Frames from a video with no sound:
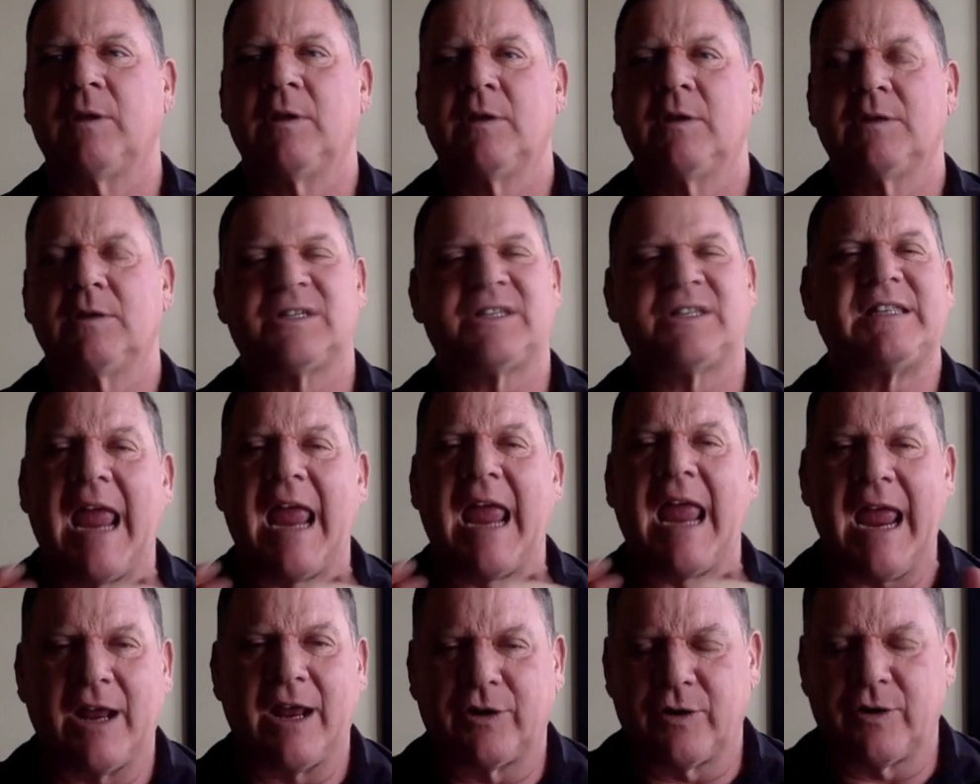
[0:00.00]

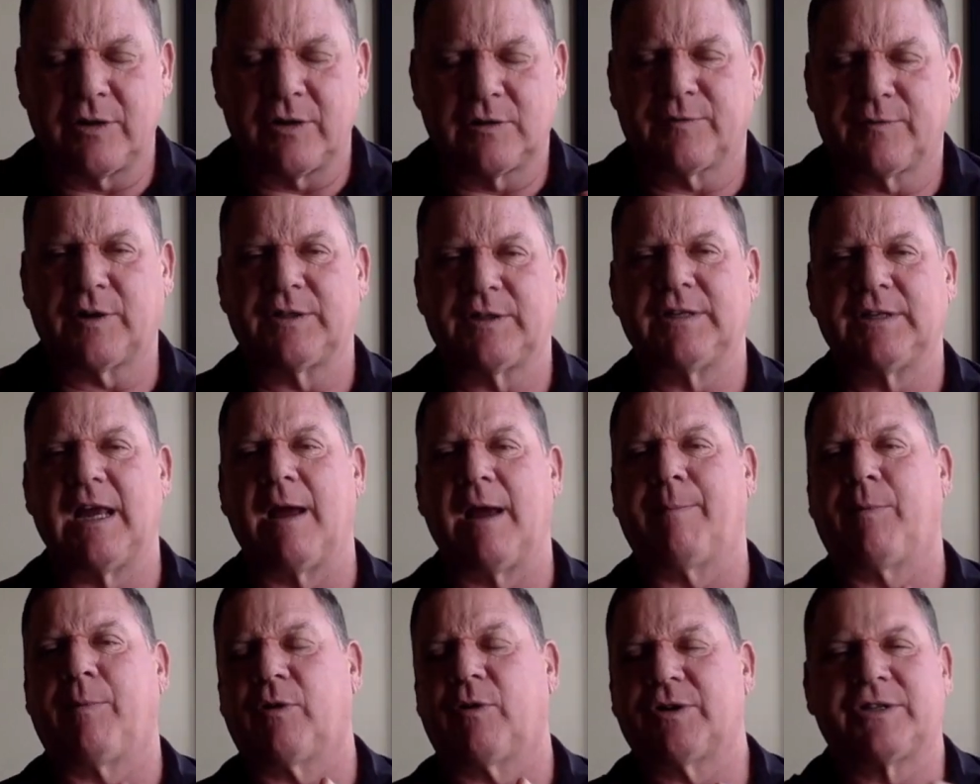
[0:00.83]
standards, for
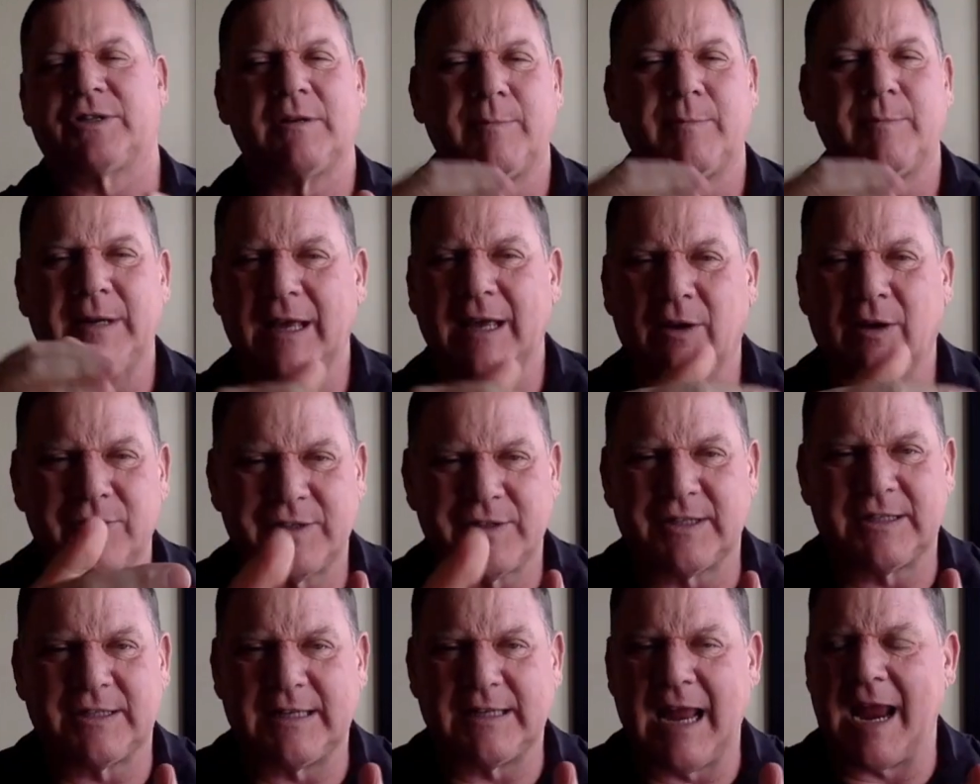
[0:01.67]
example, or somebody
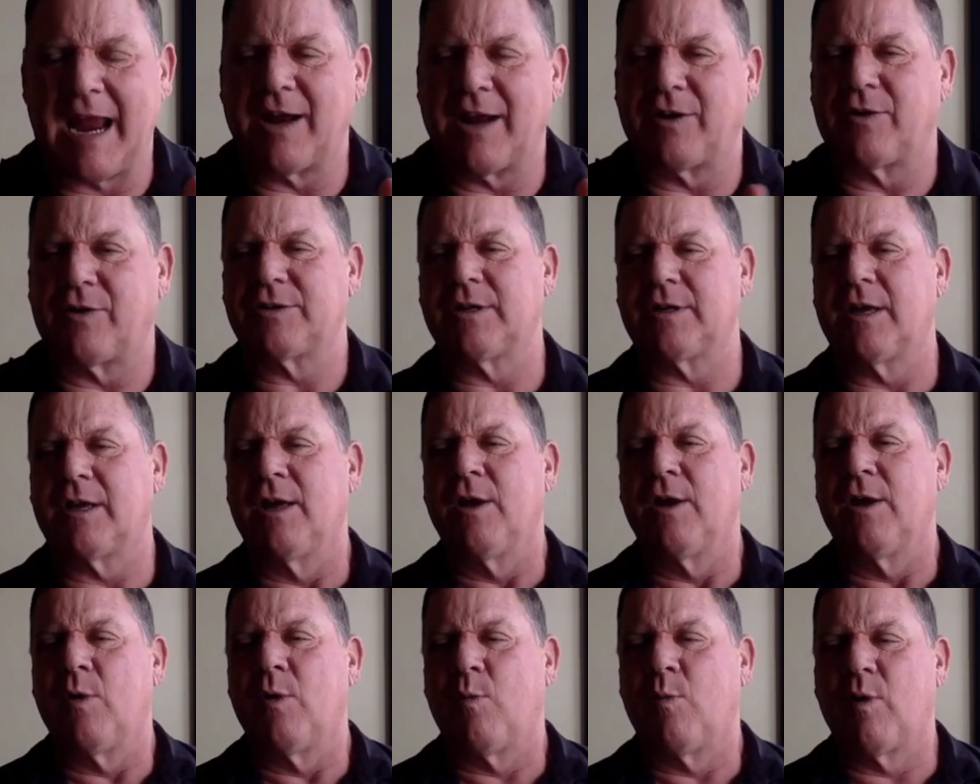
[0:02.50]
else's standards,
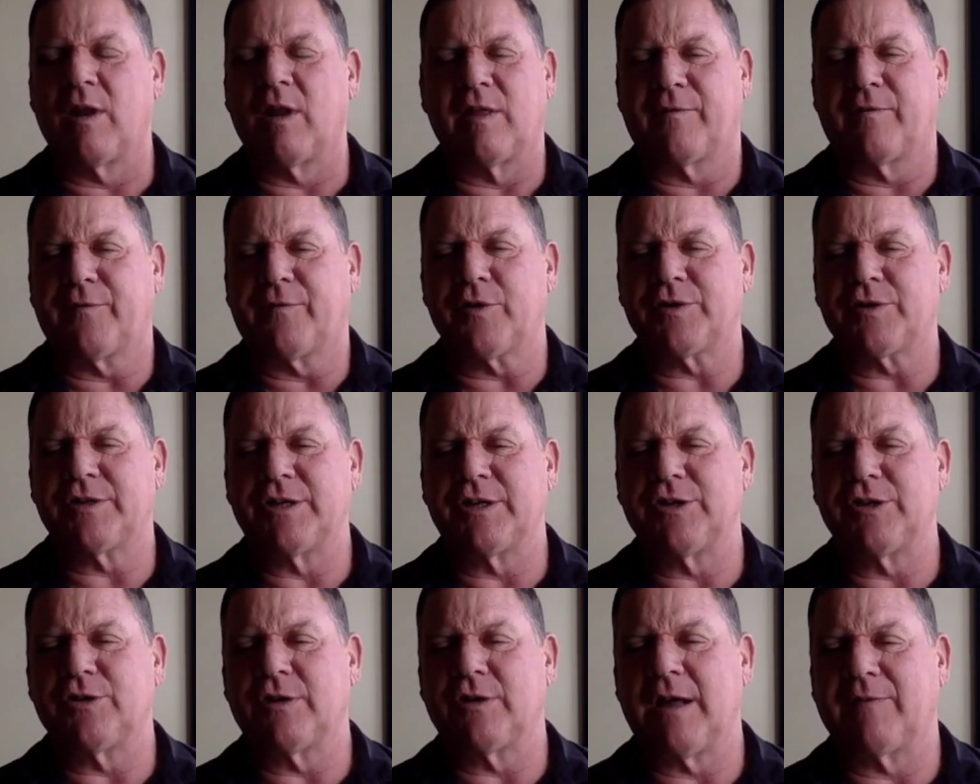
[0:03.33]
one of the first
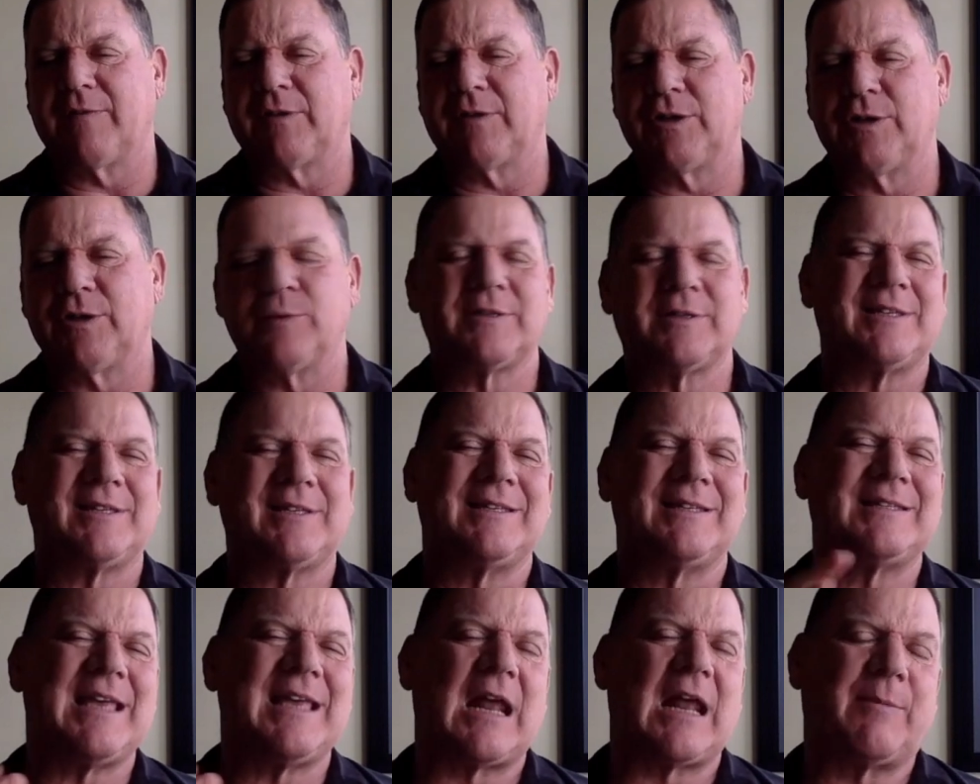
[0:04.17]
things you're going to have to do is
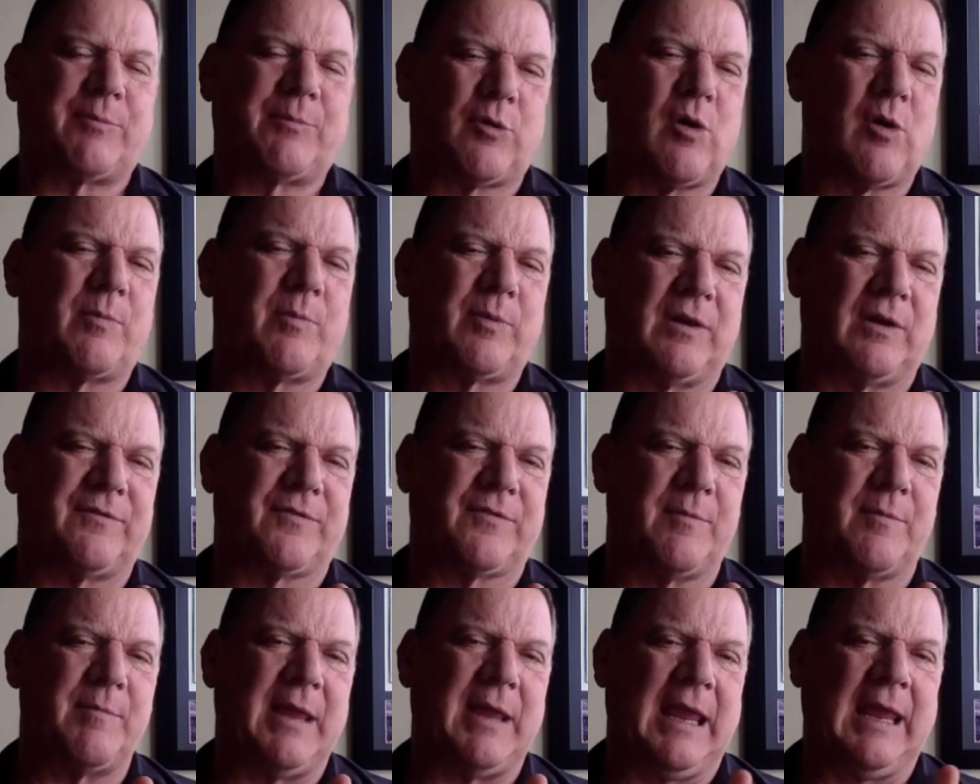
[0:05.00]
is that appropriate
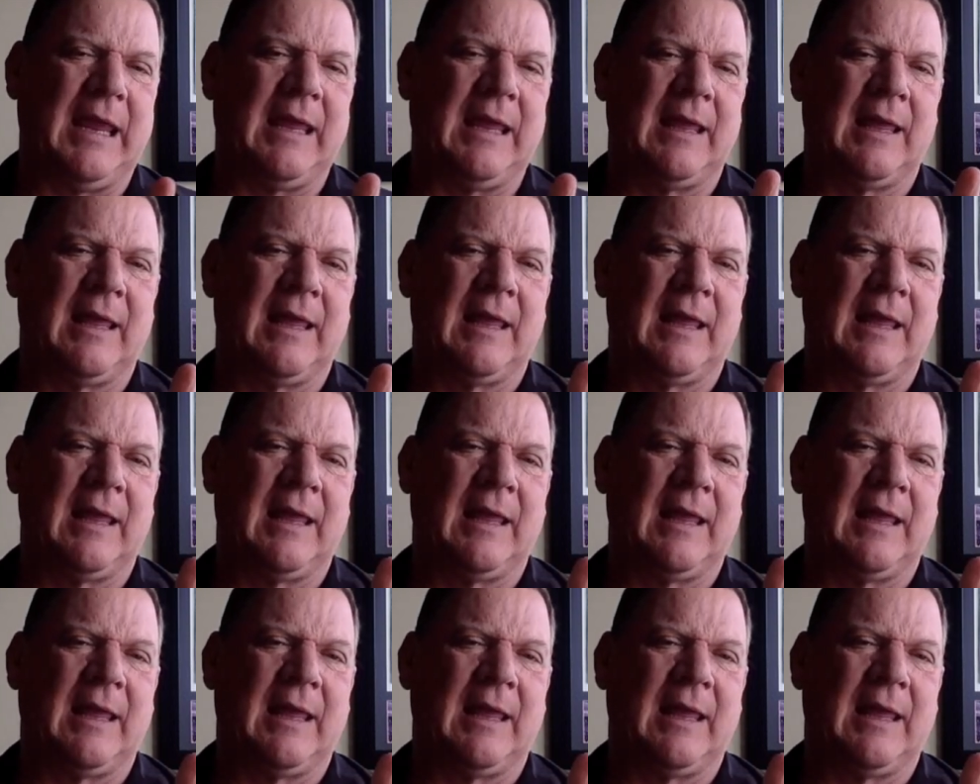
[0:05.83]
for me?